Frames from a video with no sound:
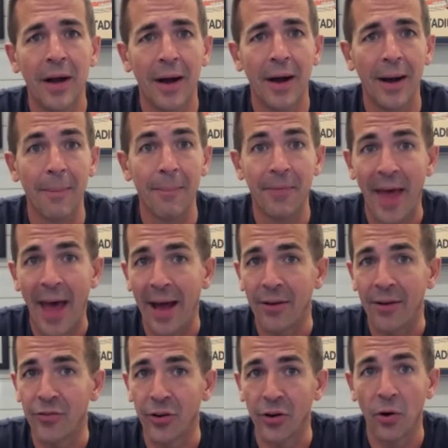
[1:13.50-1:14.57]
Um,
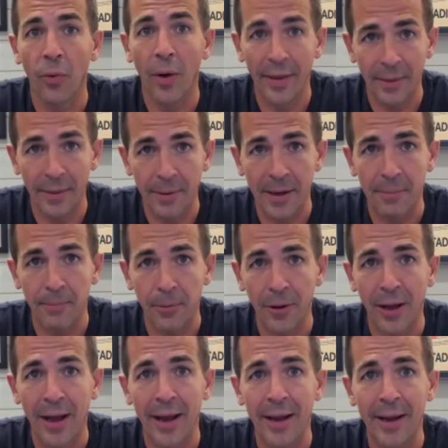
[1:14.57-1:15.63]
that took away the big
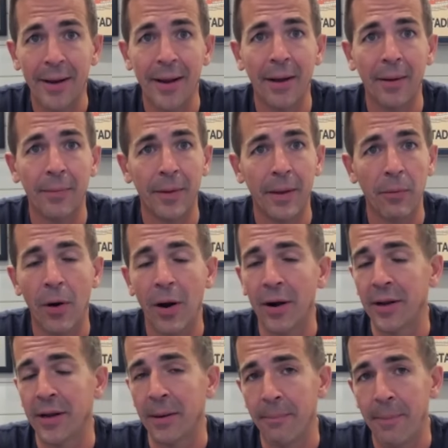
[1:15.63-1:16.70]
play, and they wanted
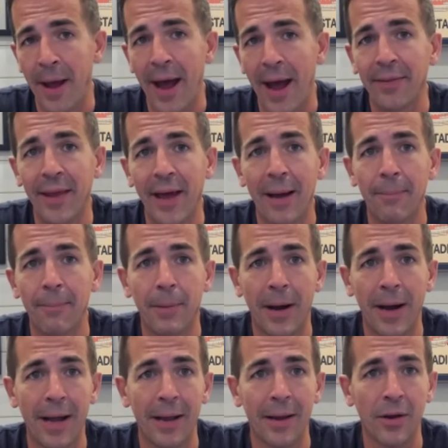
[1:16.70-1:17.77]
to combat that
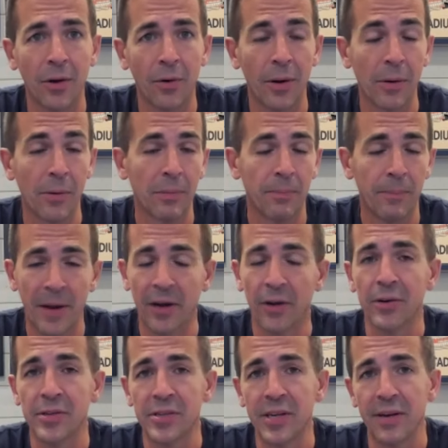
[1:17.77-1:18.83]
by going with bigger
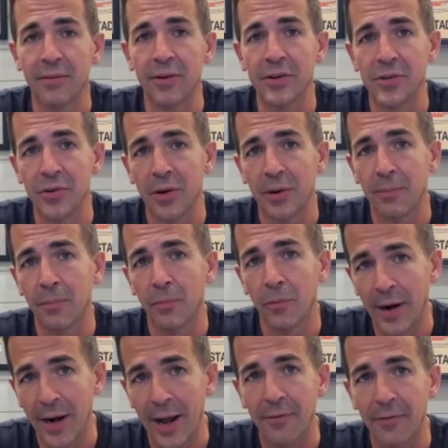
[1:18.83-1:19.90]
receivers who could
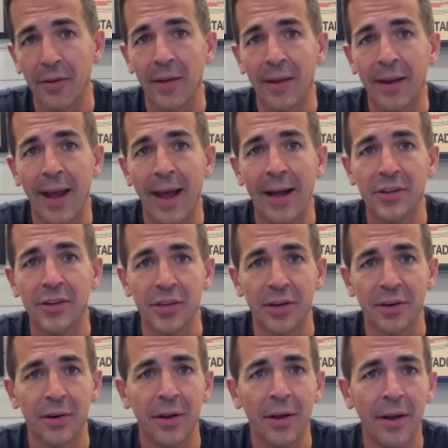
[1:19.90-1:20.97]
run after the catch
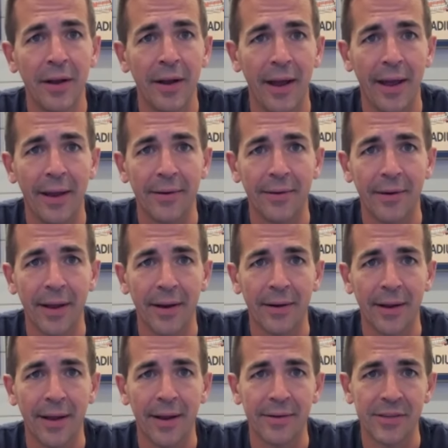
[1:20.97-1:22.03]
and and
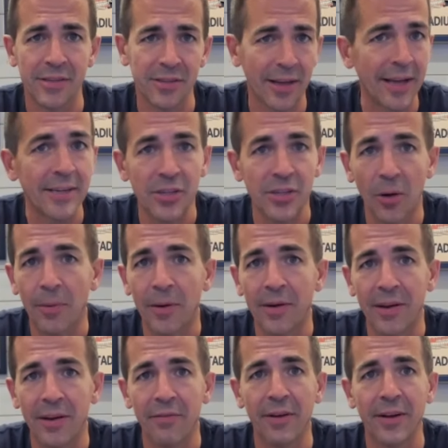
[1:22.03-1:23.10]
and and slice open
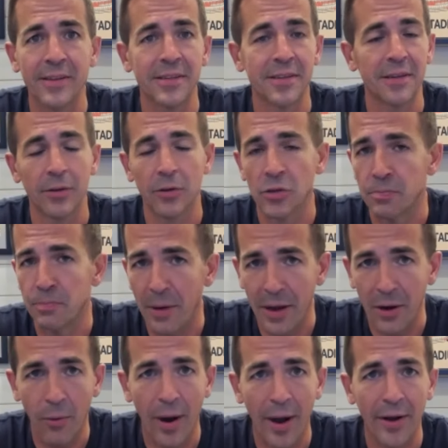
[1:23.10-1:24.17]
defenses in those
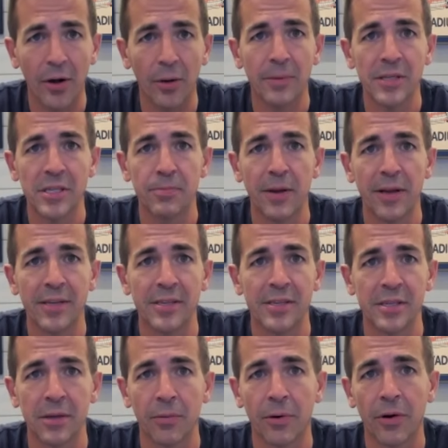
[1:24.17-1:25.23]
big wide open
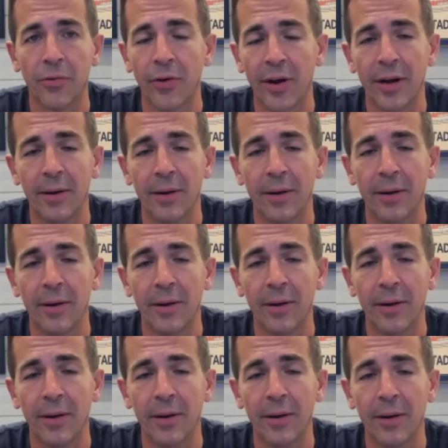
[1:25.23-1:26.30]
spaces that were created by those
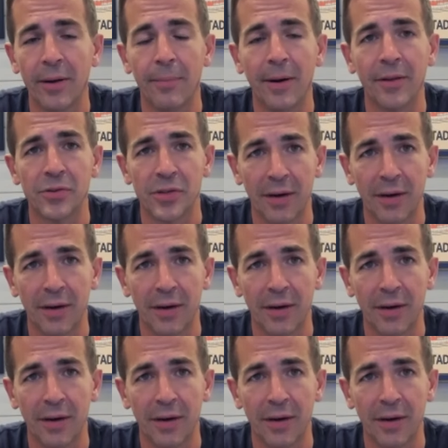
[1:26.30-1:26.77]
coverages.